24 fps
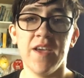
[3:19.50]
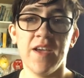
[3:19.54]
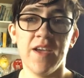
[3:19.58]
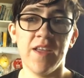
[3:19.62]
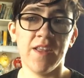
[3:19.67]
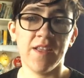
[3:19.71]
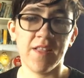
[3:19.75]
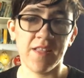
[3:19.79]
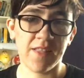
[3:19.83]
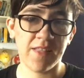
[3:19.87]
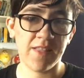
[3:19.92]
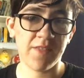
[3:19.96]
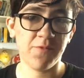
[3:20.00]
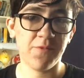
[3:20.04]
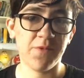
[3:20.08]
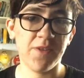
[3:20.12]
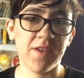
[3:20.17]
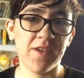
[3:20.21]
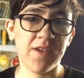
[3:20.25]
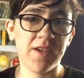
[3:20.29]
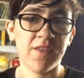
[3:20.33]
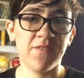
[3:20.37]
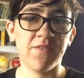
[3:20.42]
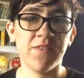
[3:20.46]
and it's
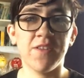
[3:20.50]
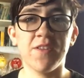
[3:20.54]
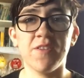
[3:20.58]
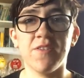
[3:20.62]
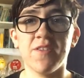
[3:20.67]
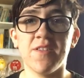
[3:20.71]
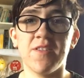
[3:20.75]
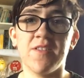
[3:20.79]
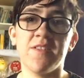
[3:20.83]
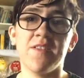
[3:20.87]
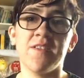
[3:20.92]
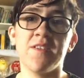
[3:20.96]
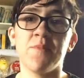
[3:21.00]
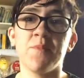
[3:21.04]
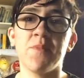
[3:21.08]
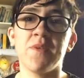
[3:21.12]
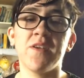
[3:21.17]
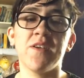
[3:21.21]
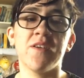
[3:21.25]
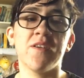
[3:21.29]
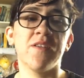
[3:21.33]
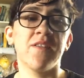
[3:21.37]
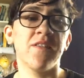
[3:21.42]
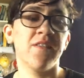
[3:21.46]
really kind of interesting
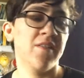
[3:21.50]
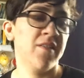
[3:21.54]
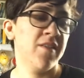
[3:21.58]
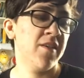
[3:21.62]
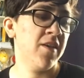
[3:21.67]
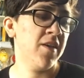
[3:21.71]
because